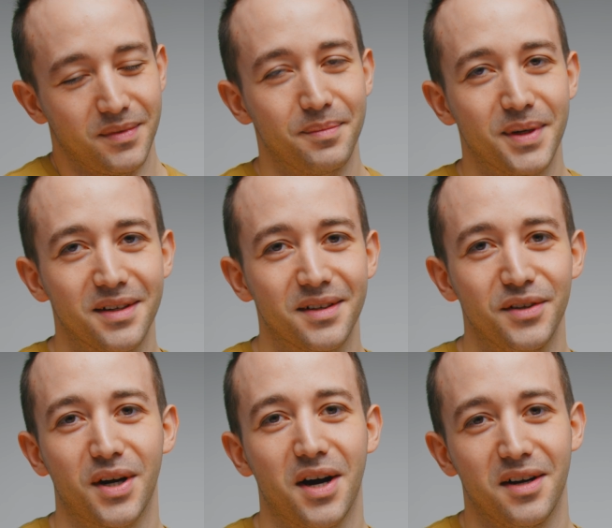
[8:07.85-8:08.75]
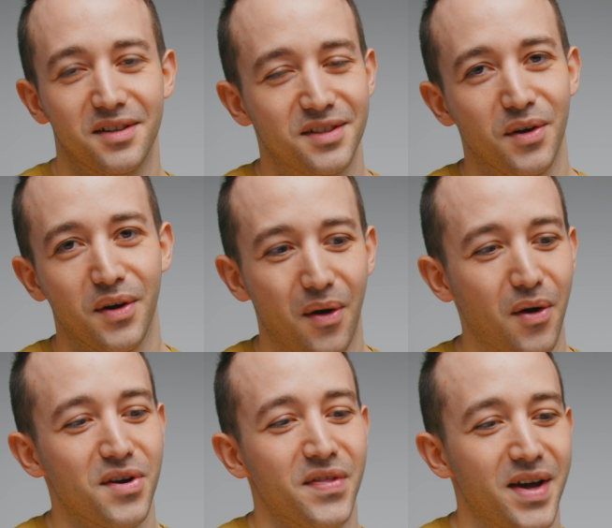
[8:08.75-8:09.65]
I mean, your card's not
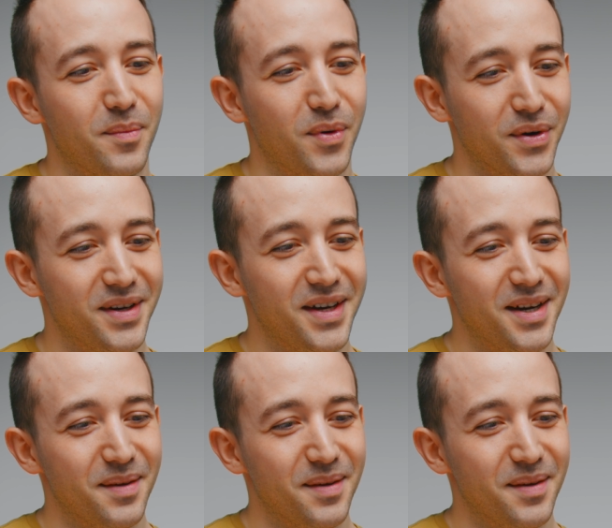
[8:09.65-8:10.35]
on at that point,